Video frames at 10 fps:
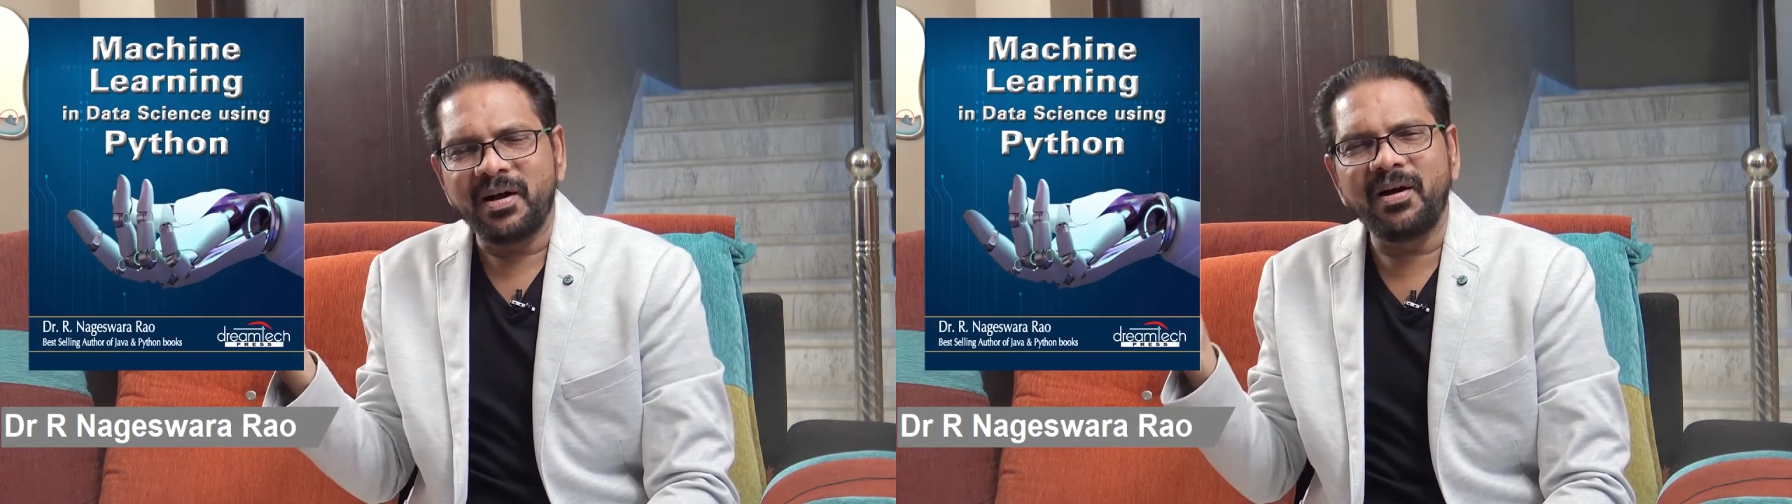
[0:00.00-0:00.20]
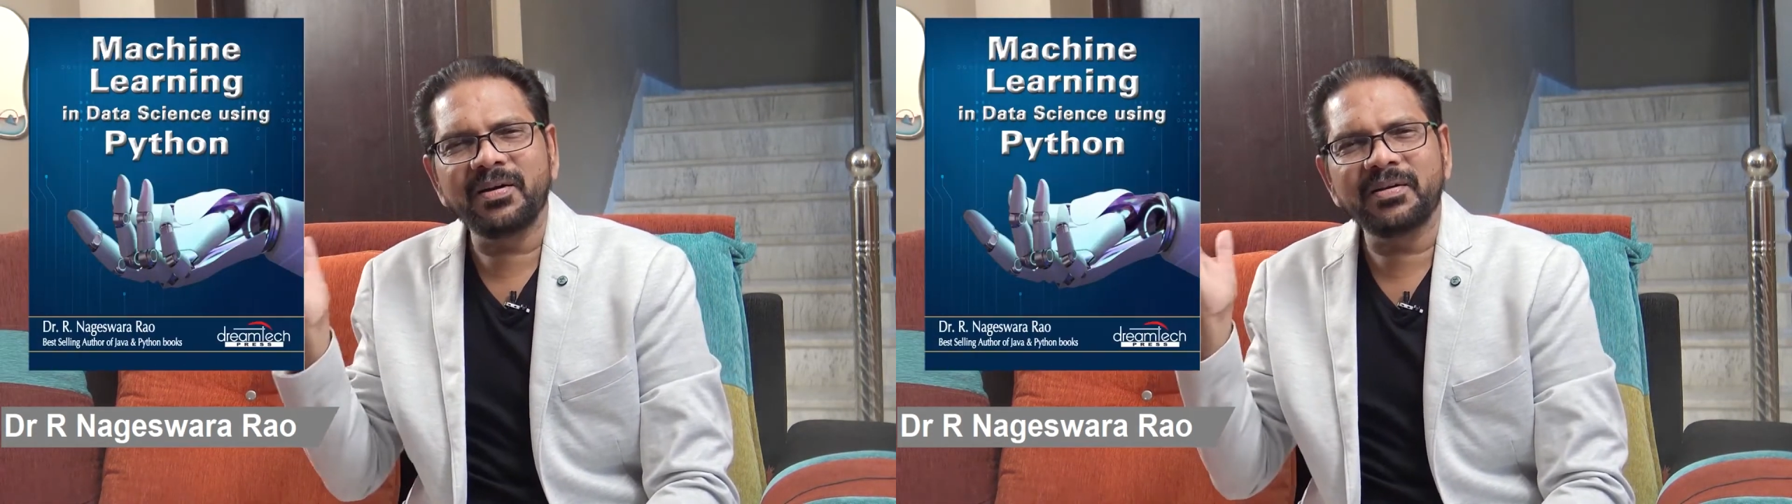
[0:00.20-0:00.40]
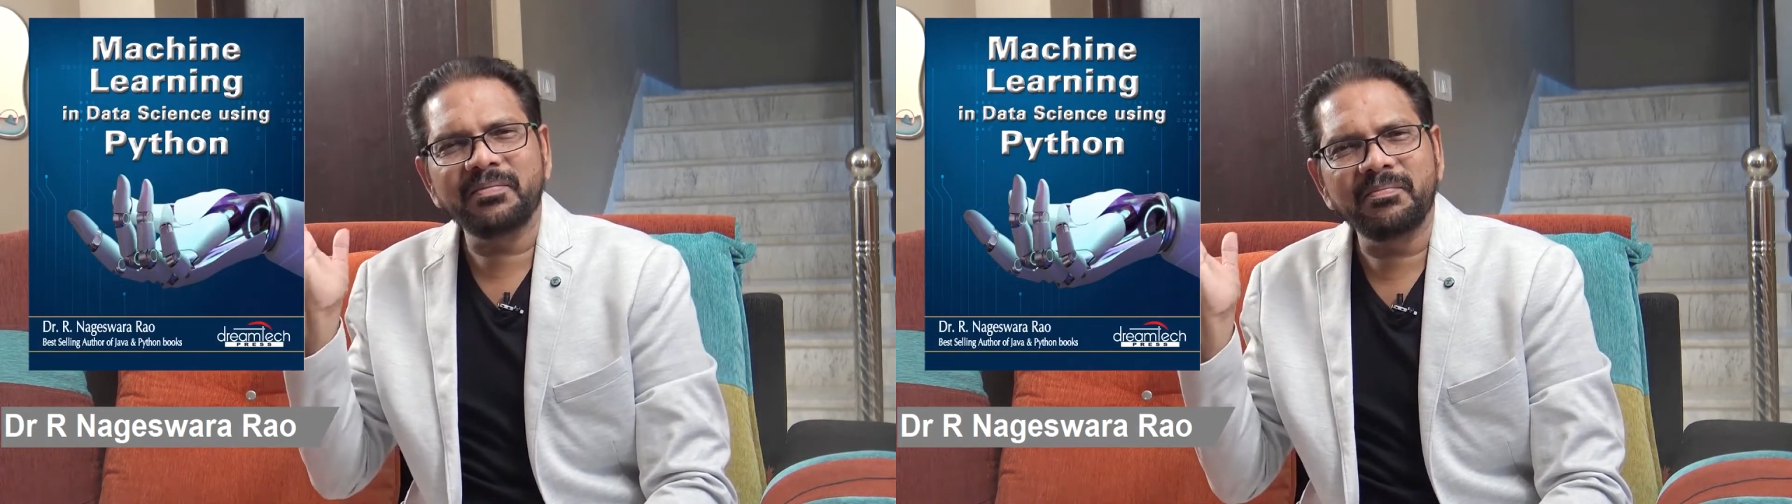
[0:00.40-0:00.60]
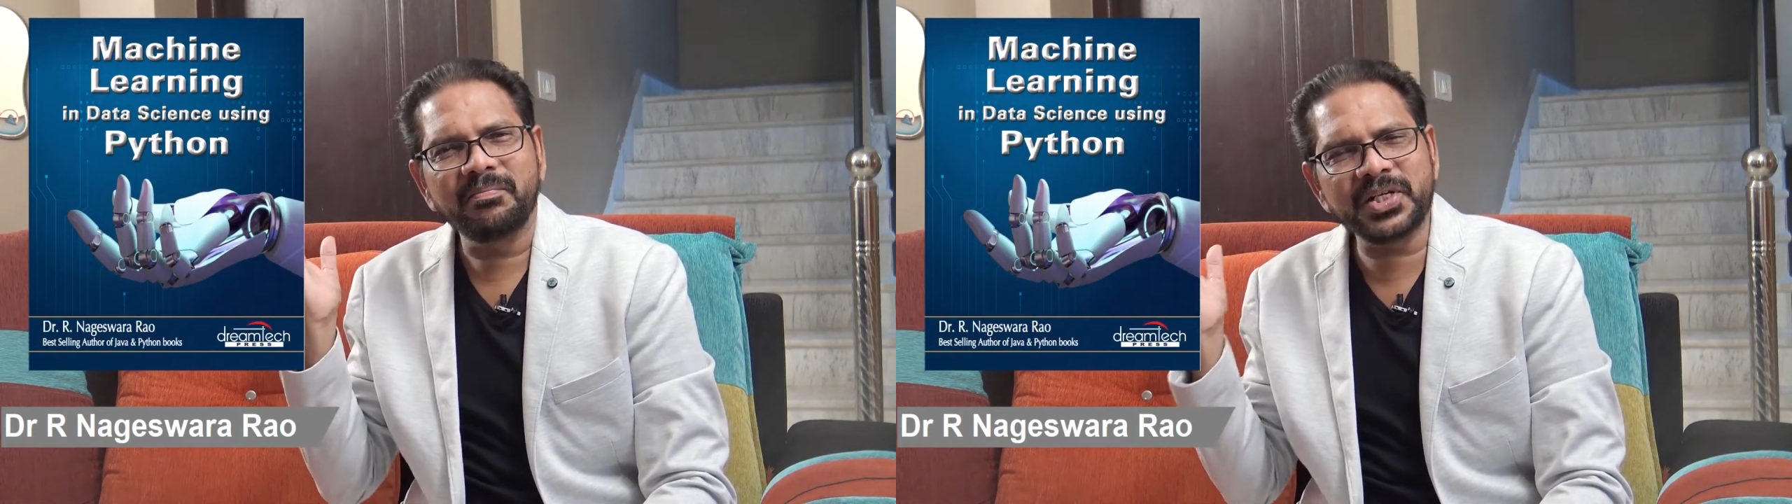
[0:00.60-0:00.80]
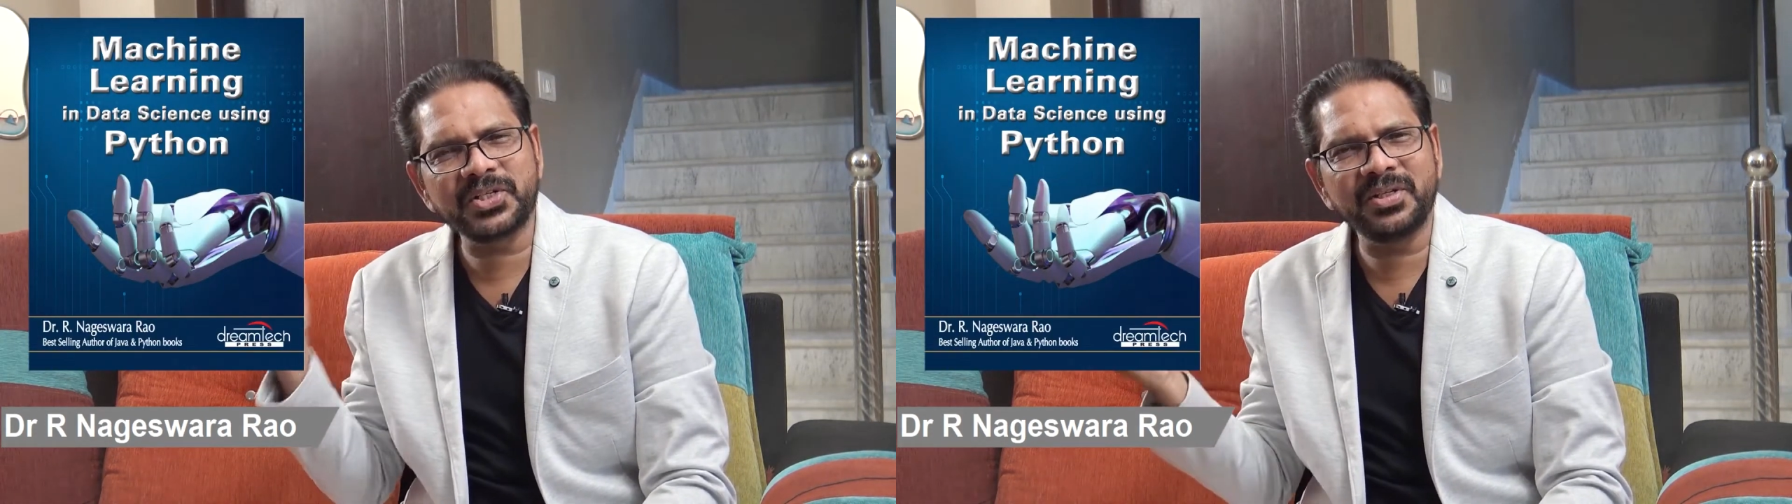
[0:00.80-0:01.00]

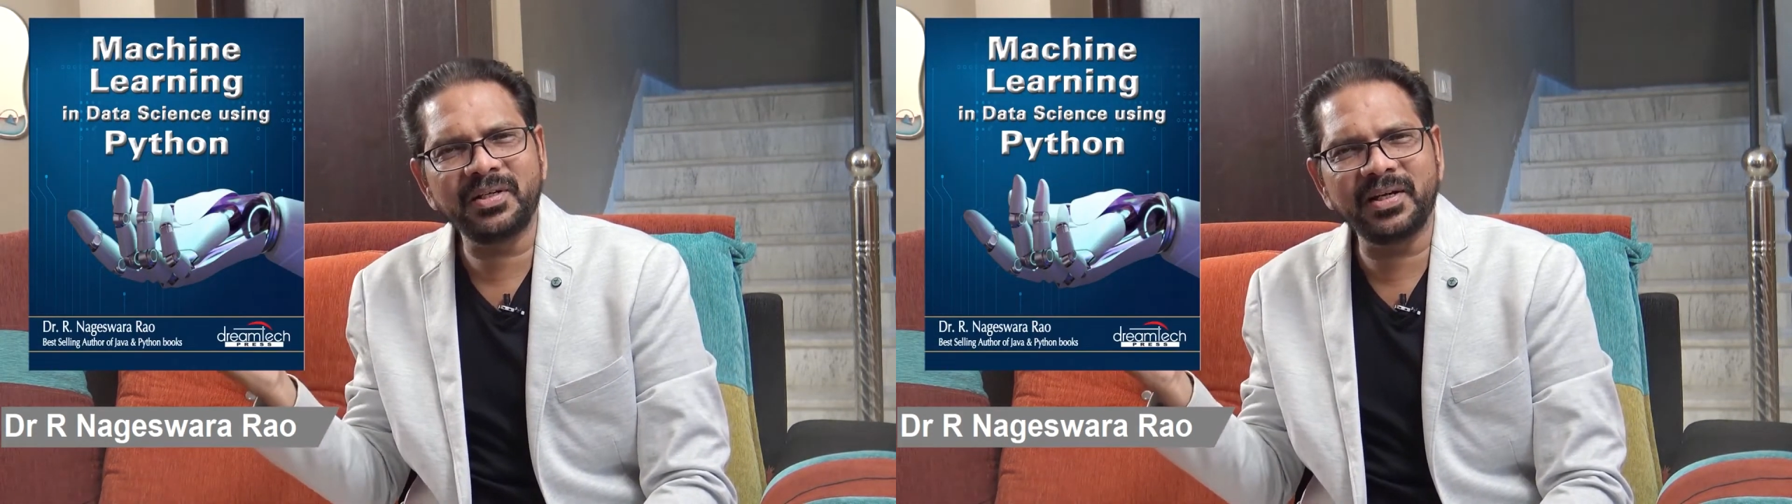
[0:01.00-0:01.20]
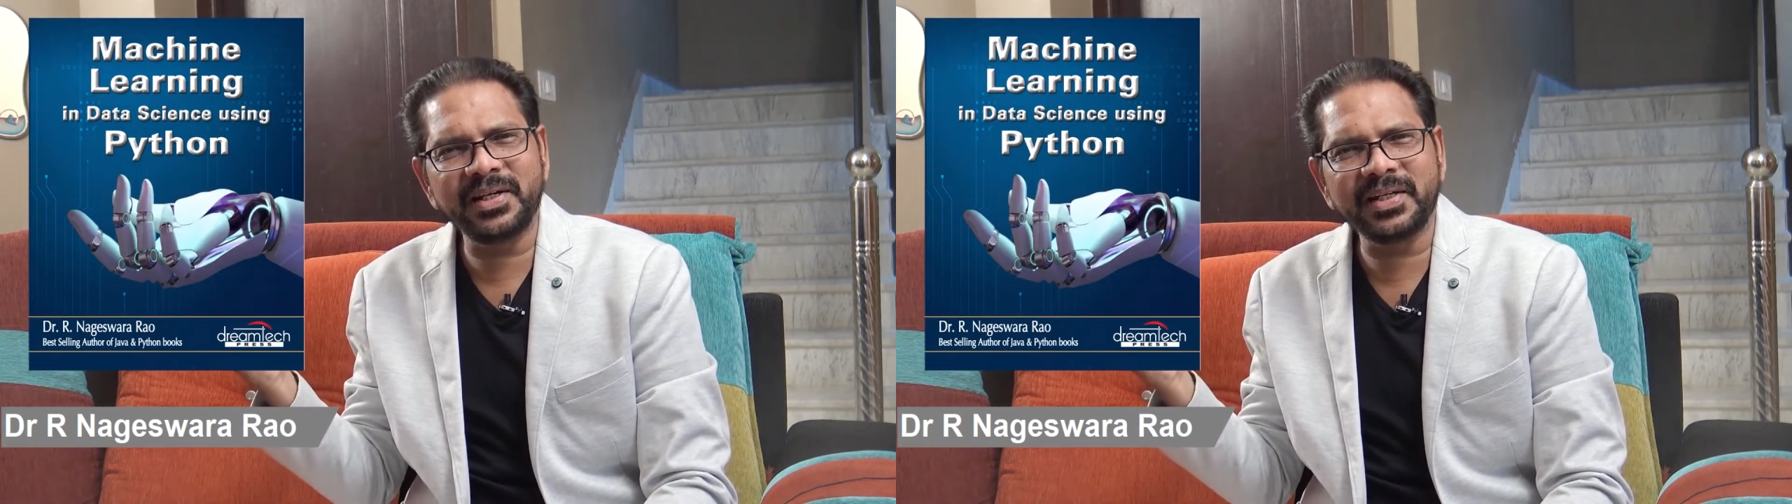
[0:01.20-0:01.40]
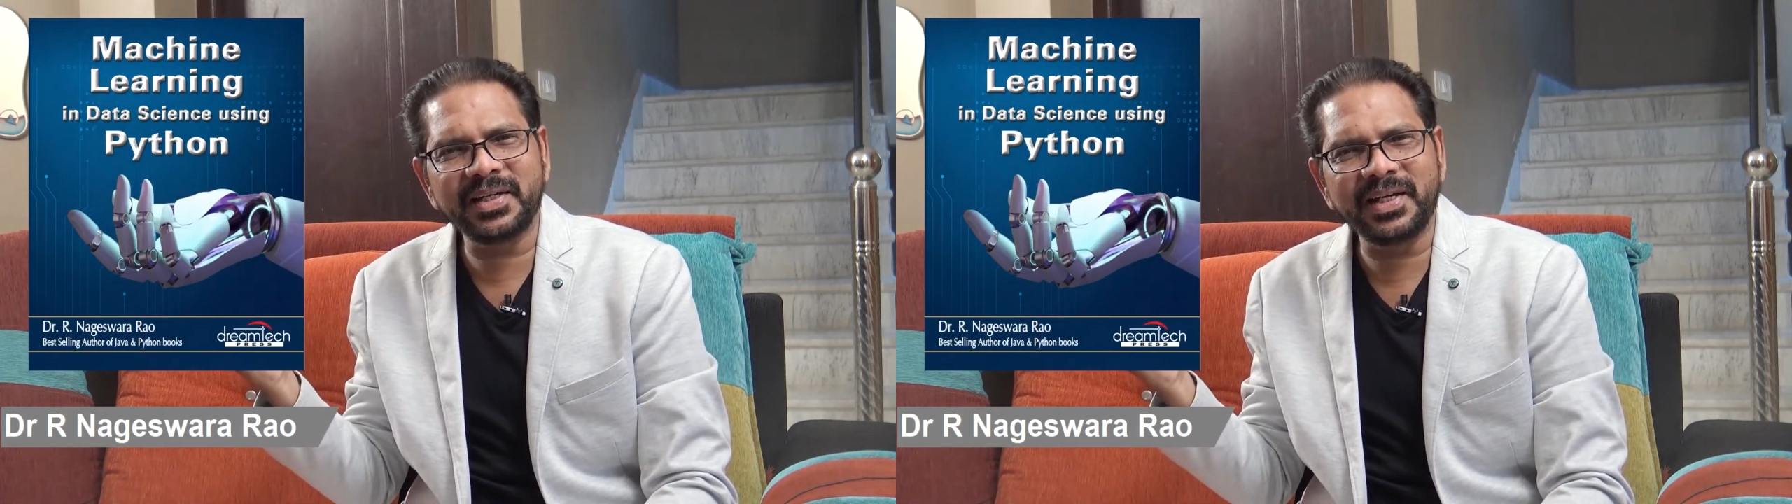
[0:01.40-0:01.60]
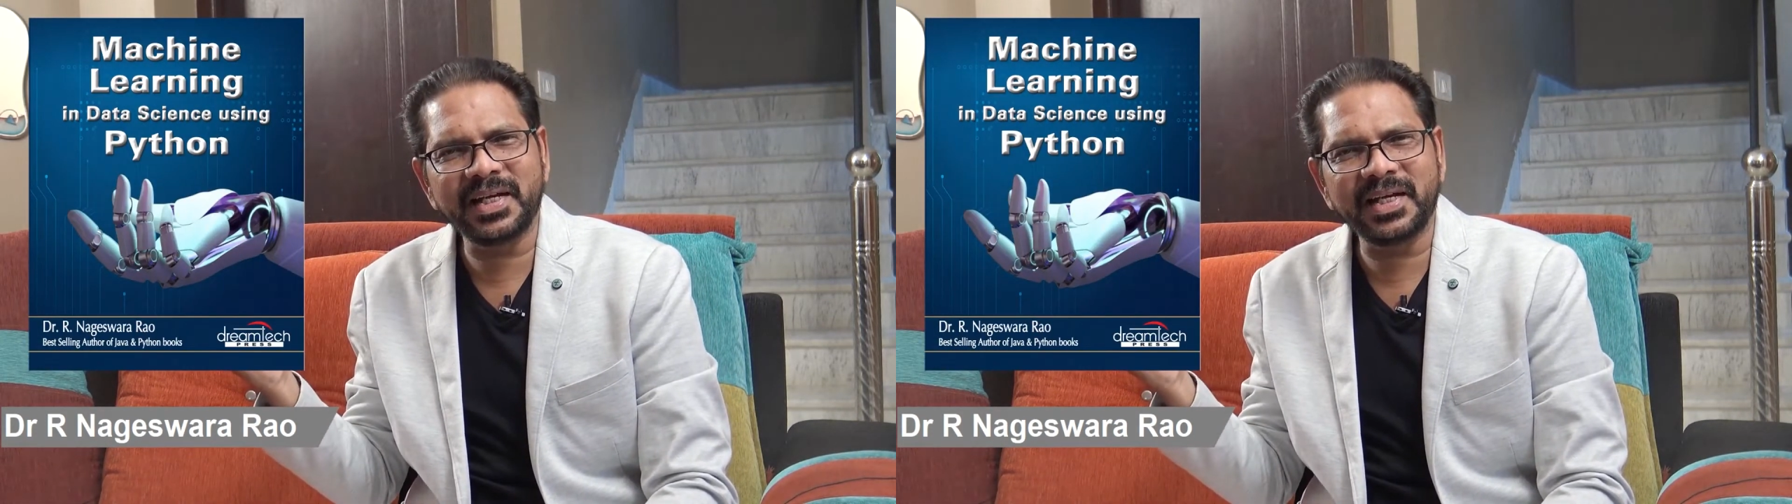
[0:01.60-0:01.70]
on machine learning in